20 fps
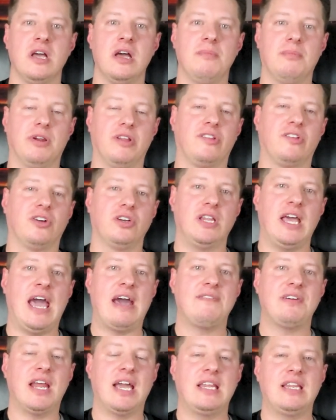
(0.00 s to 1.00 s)
but it's good to
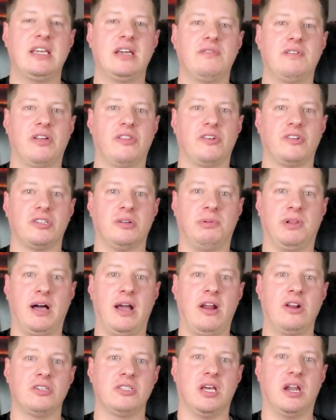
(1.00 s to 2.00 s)
have an idea of other
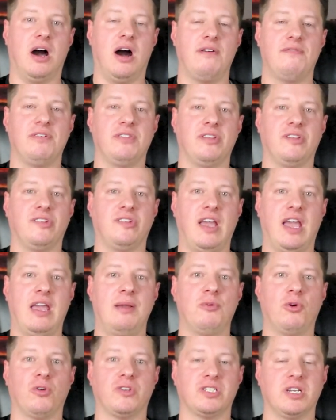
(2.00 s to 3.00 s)
suppliers that offer the
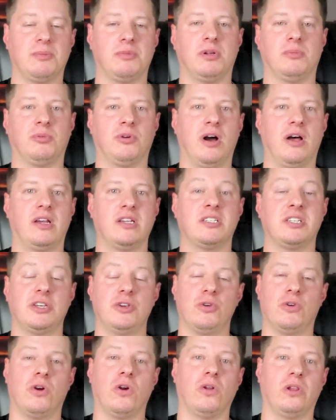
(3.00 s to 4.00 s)
same or similar products that
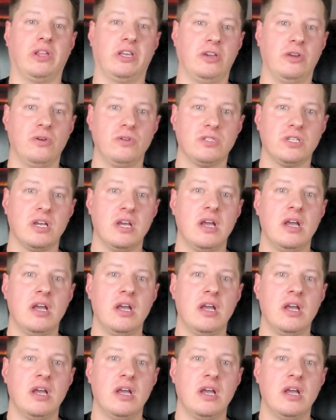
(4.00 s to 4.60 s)
you currently use